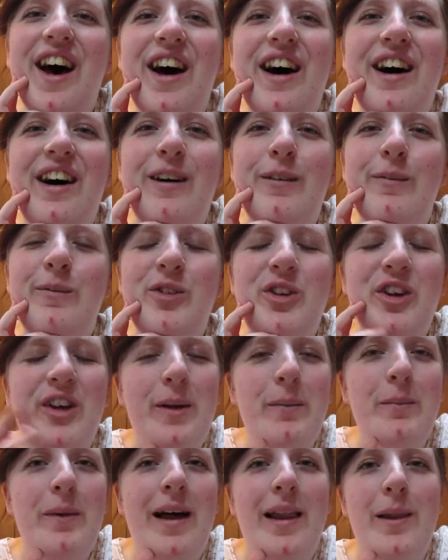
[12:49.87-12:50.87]
um, took
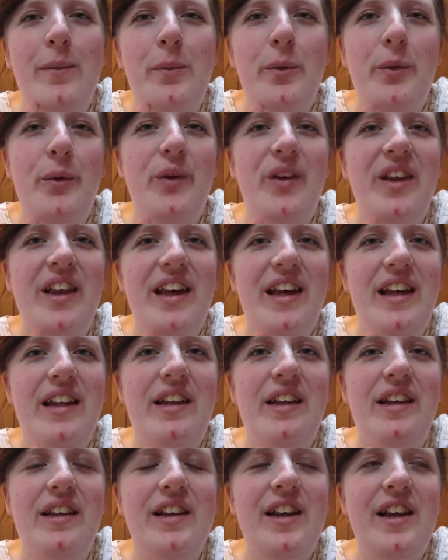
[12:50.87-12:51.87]
him out of the pool
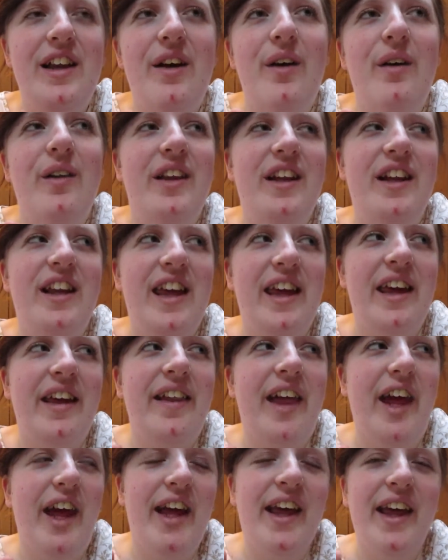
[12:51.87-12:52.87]
and, you know, then he
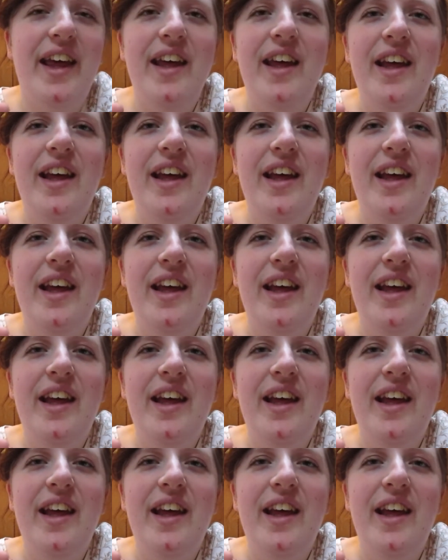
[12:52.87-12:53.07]
like,